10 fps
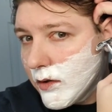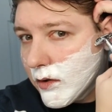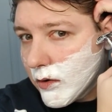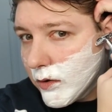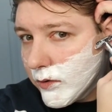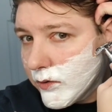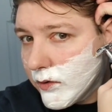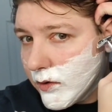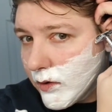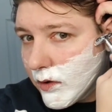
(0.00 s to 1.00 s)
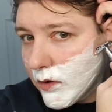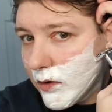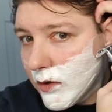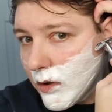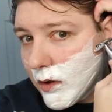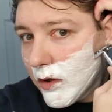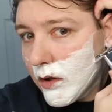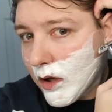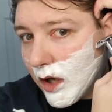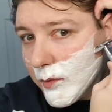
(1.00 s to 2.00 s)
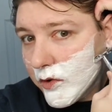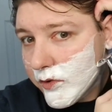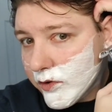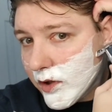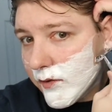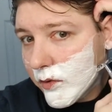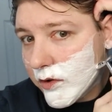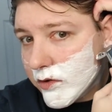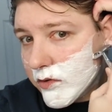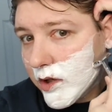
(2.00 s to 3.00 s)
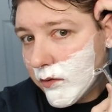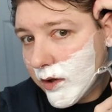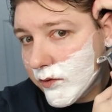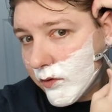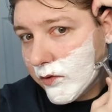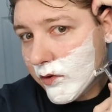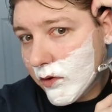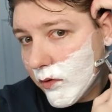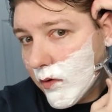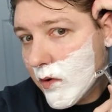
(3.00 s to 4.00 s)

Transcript: Of course, I'm used to shaving with a straight razor, so